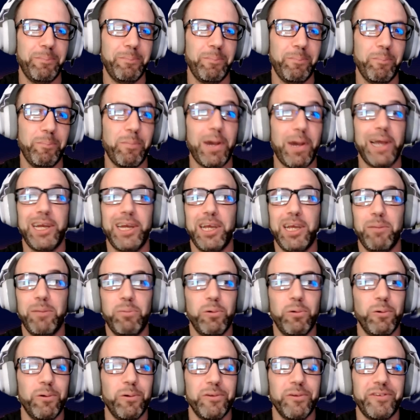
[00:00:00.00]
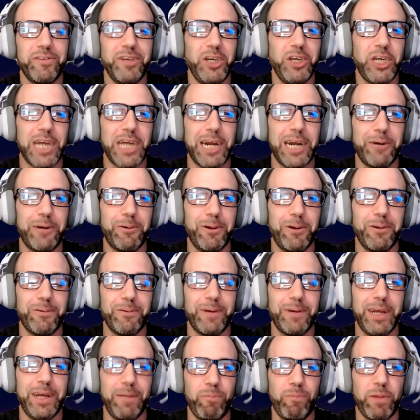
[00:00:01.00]
Mining pools in general,
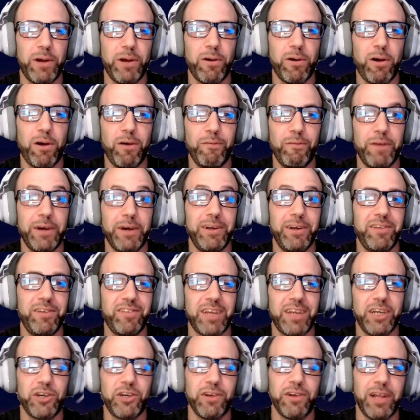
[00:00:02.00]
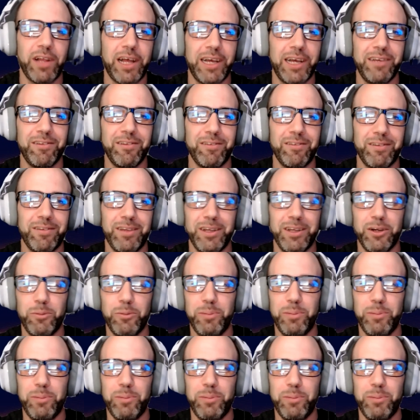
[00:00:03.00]
right? They're all very centralized.